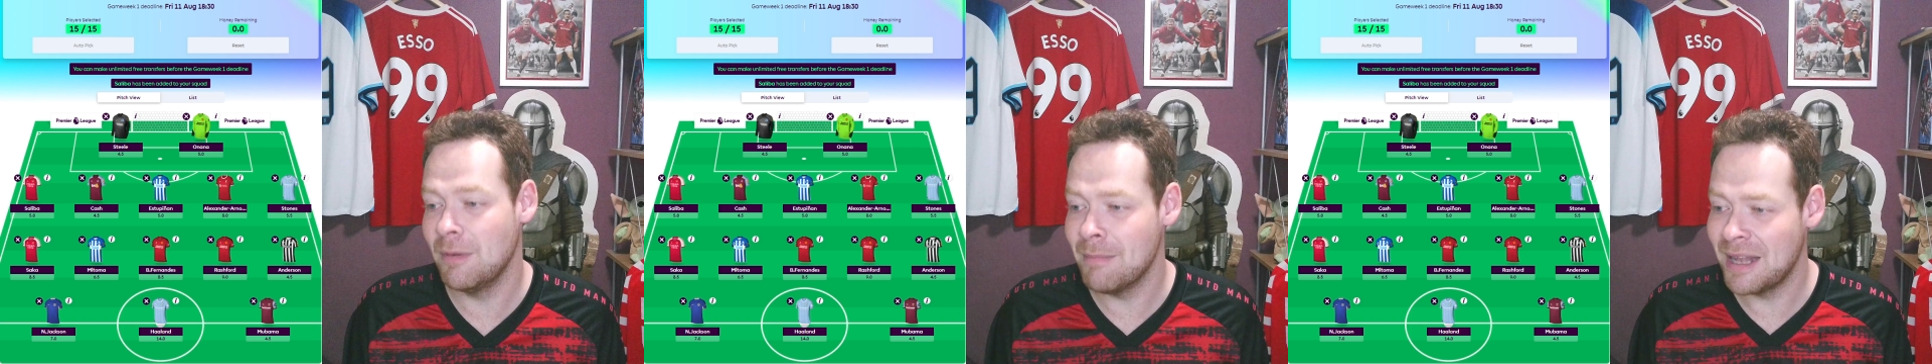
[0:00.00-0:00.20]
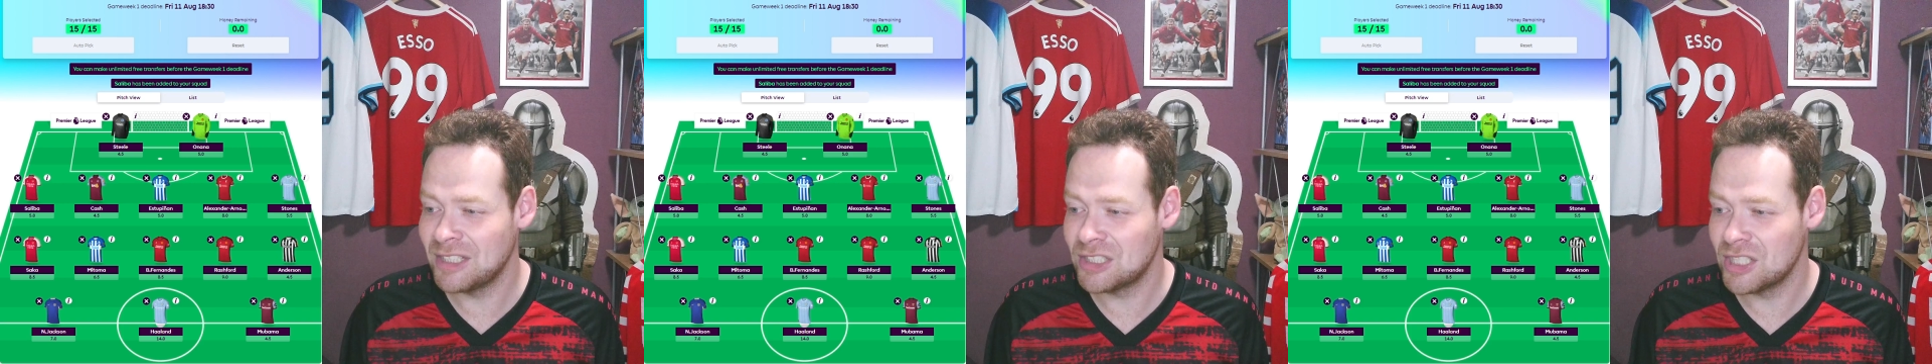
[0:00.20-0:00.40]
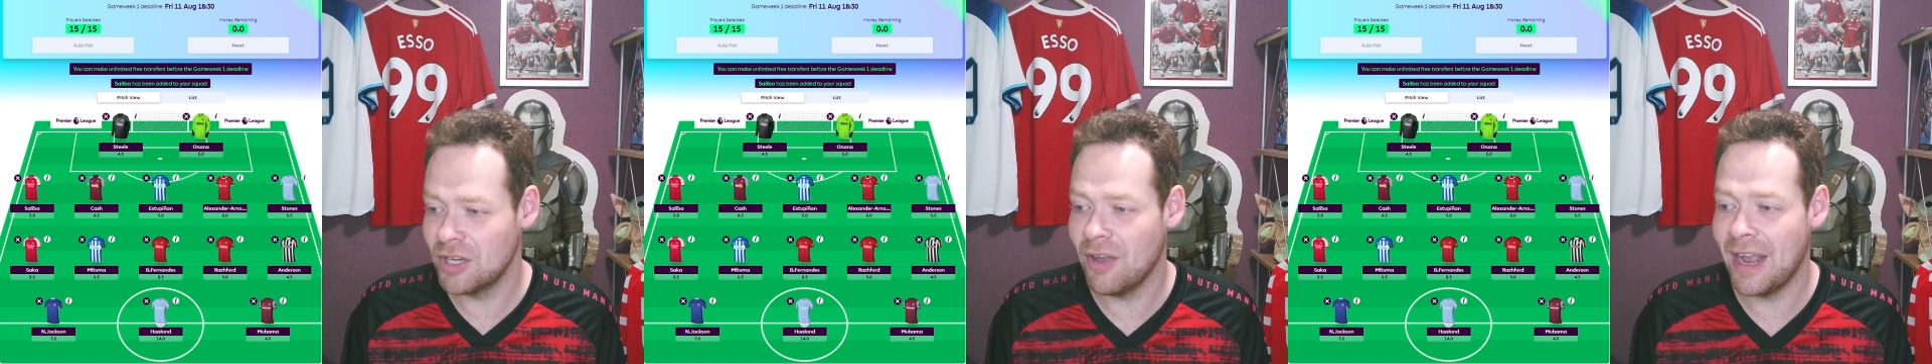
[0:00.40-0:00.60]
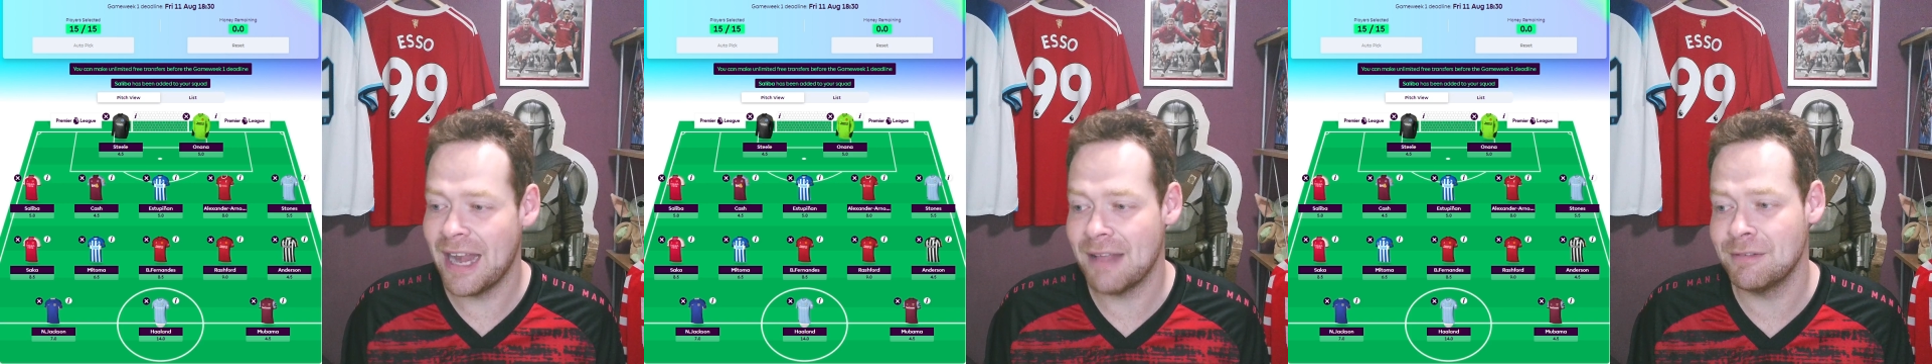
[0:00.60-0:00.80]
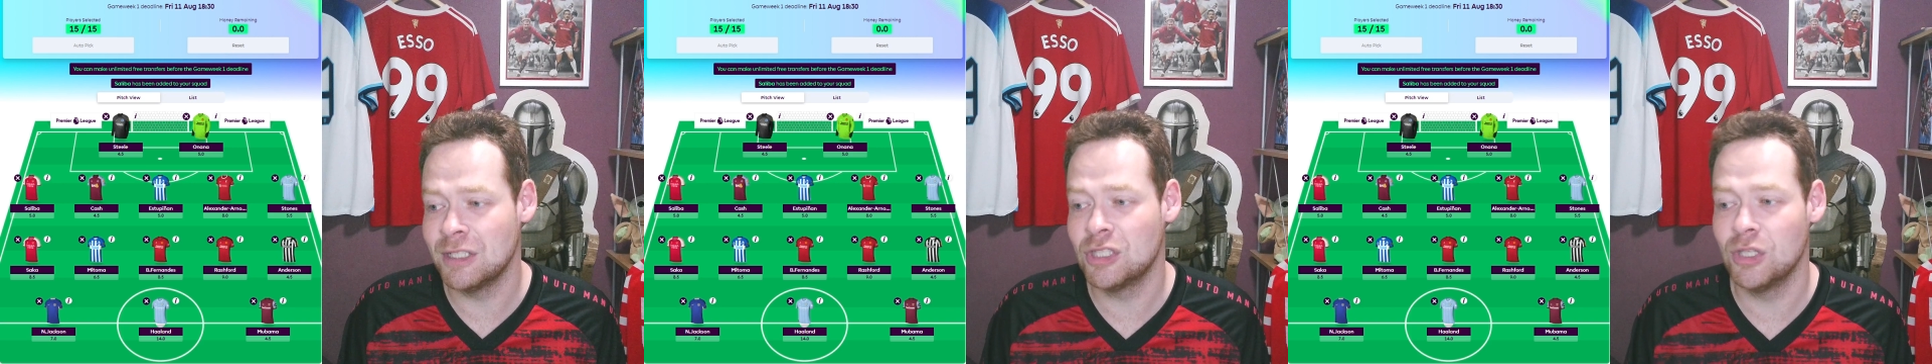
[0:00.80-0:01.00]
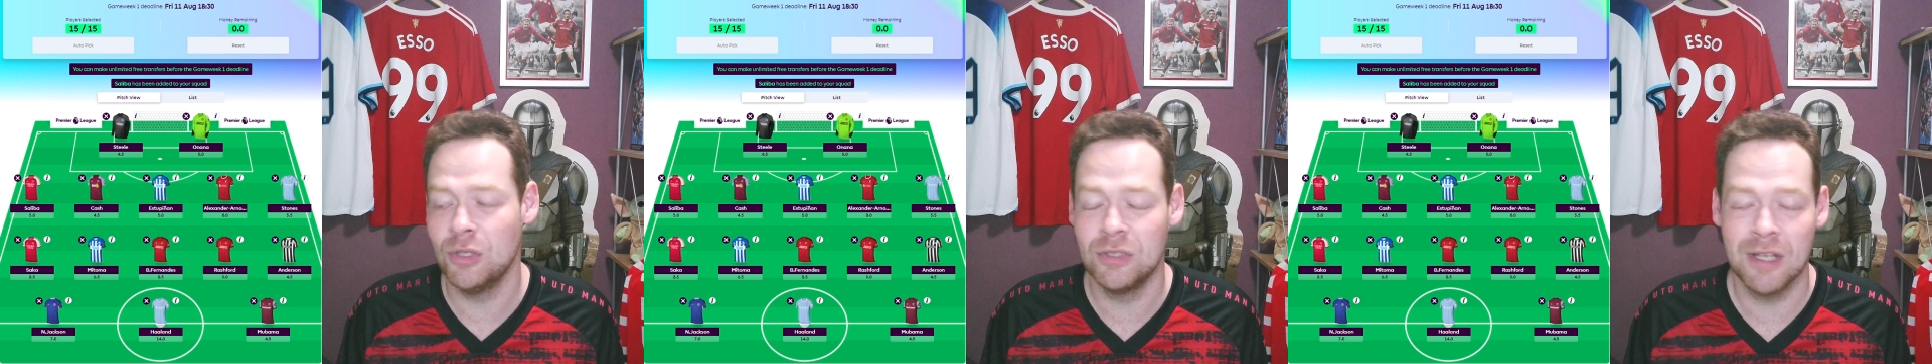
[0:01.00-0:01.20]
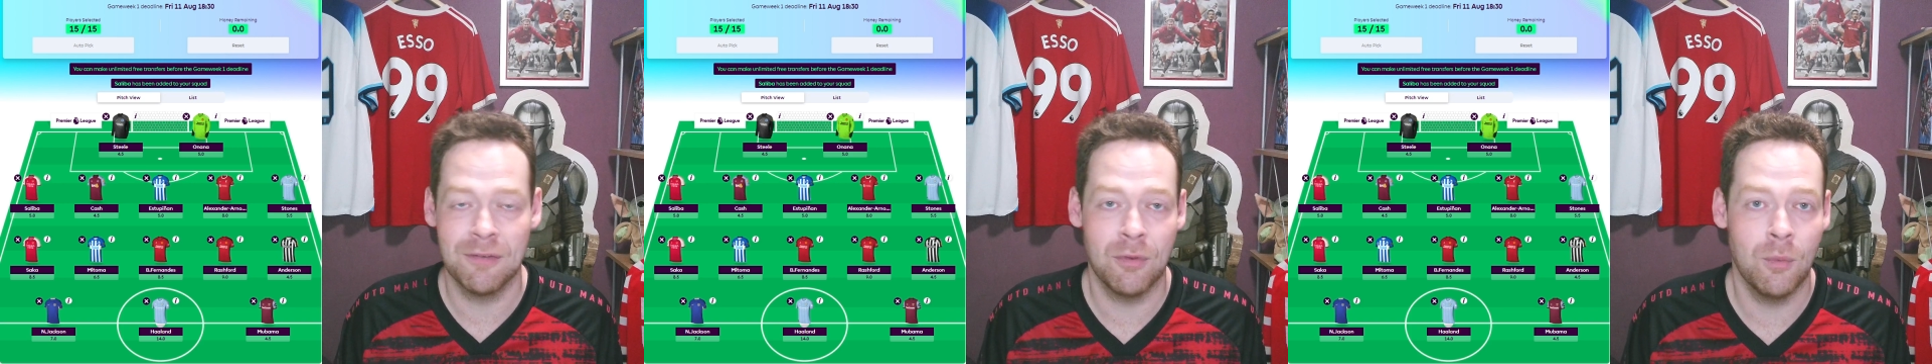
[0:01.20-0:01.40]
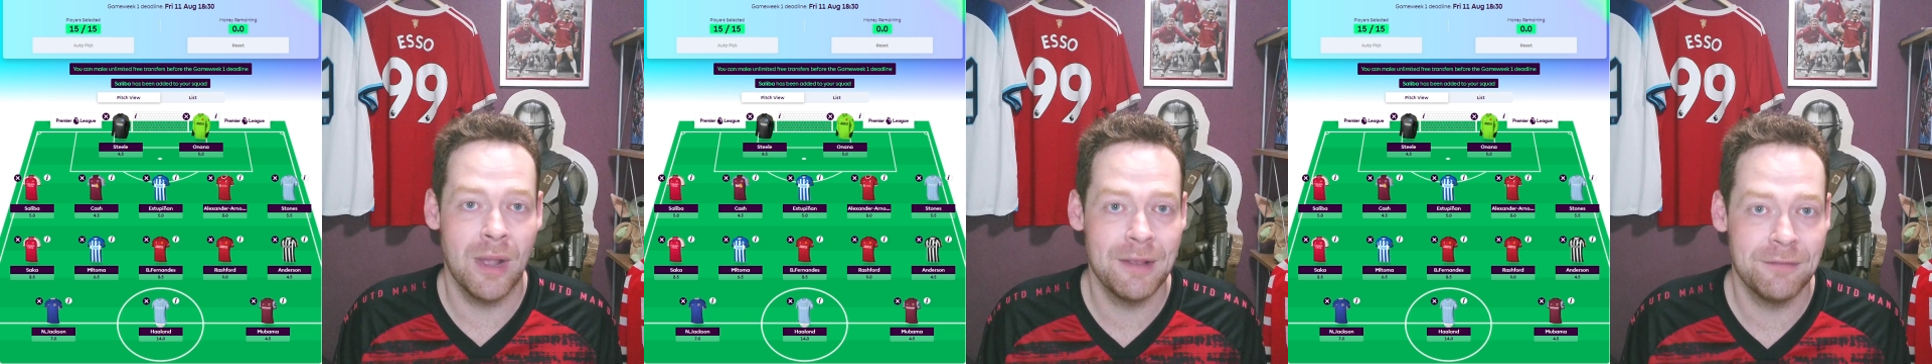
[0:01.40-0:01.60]
Manchester United having 2 tough
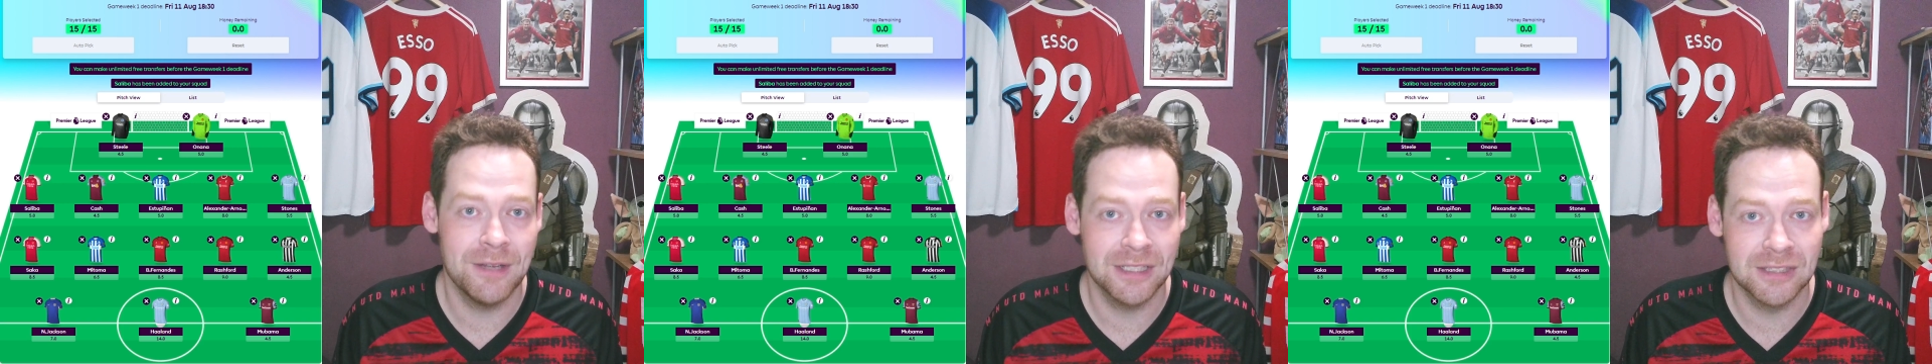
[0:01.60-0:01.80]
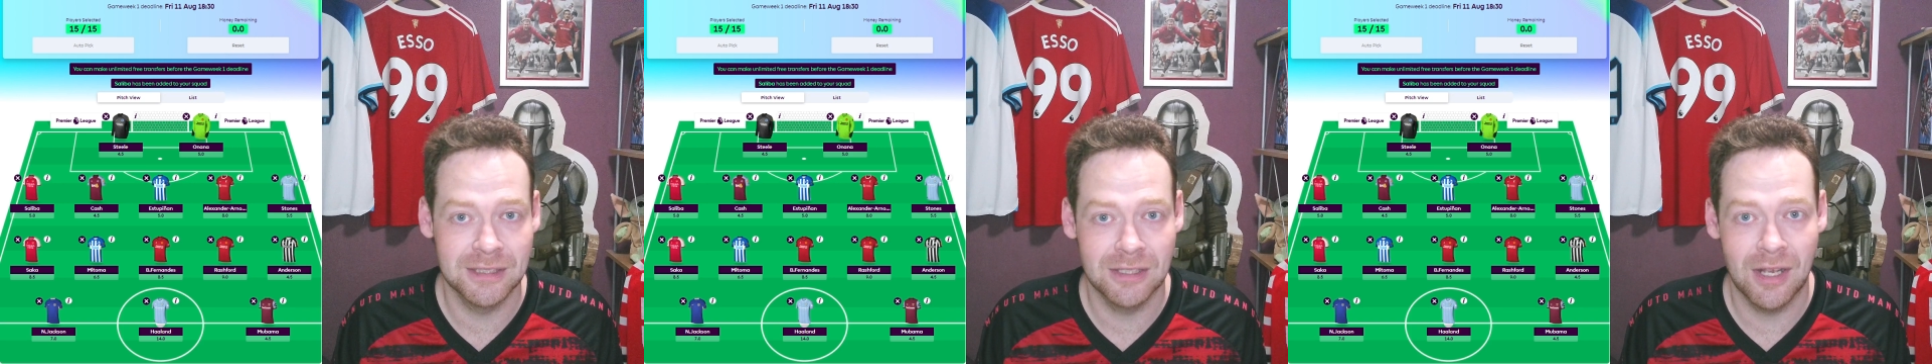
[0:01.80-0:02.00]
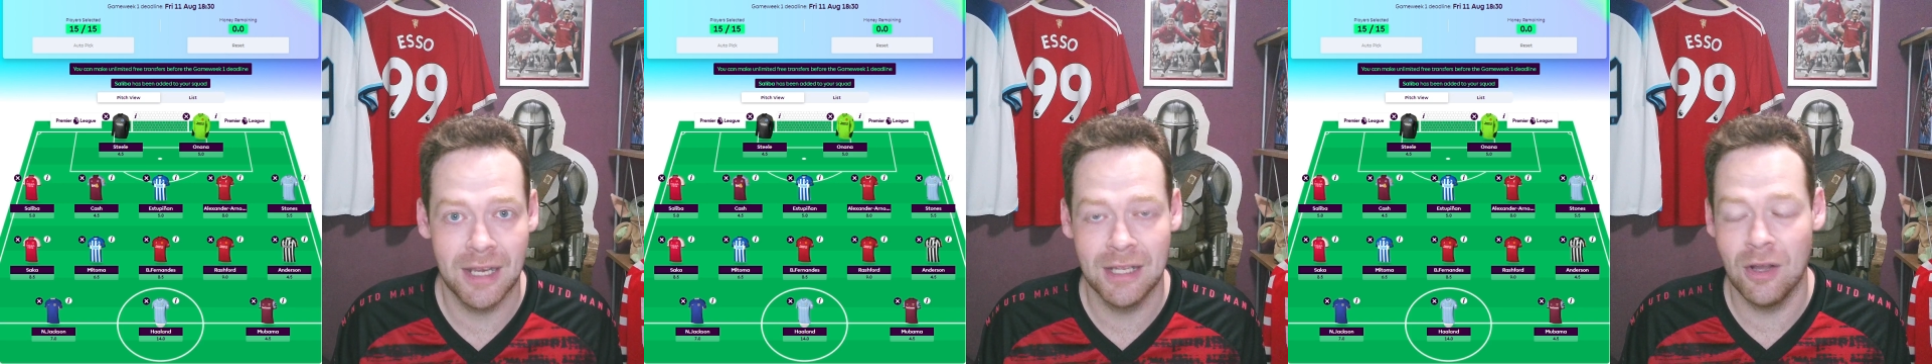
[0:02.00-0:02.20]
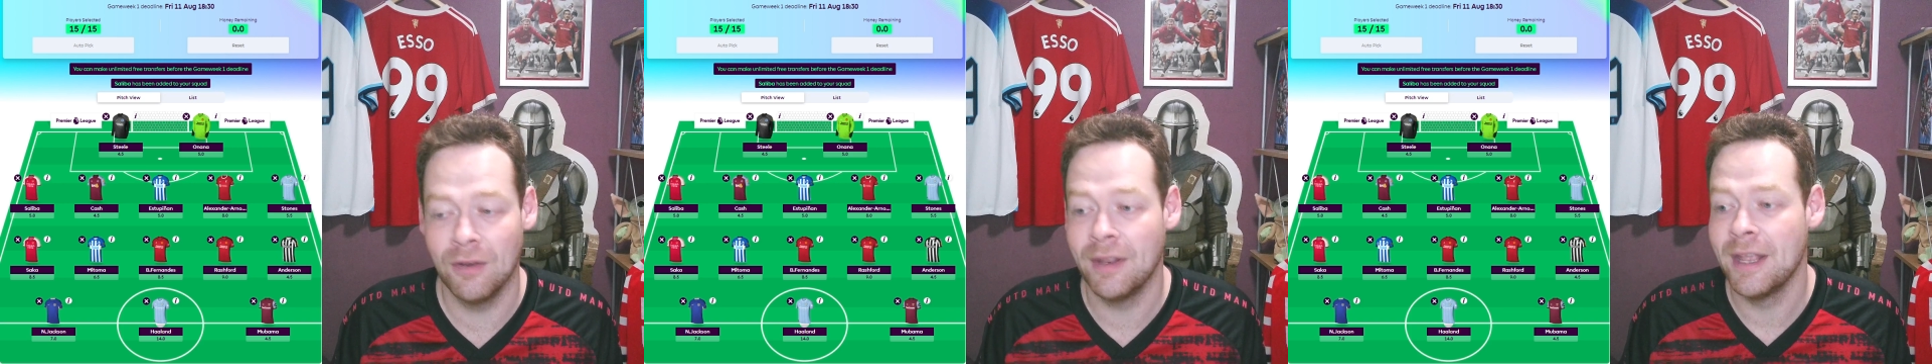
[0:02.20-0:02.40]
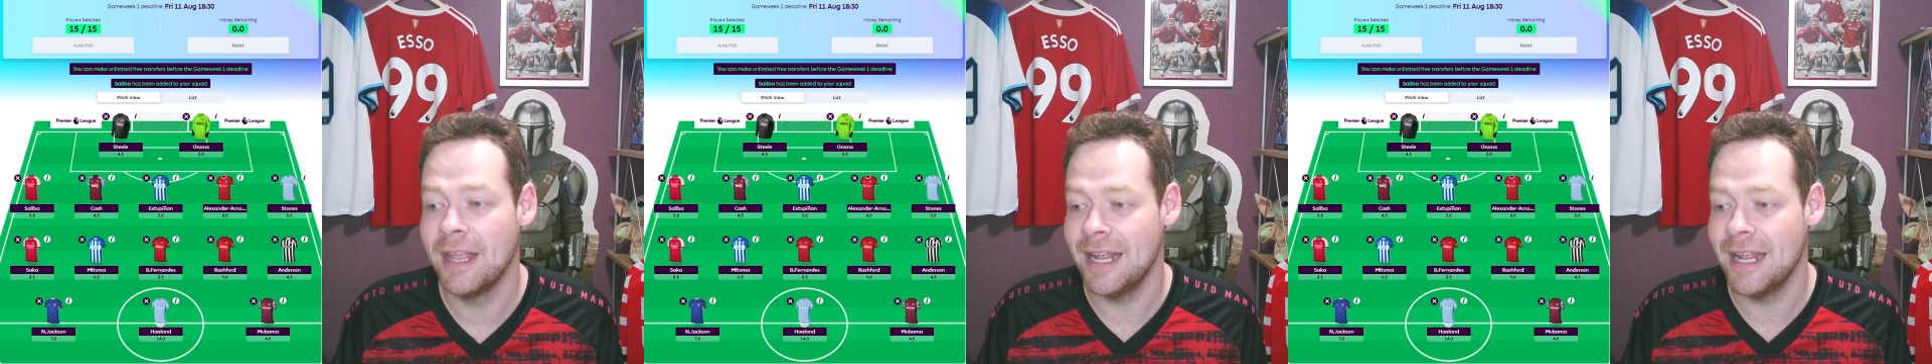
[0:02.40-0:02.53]
away fixtures early on,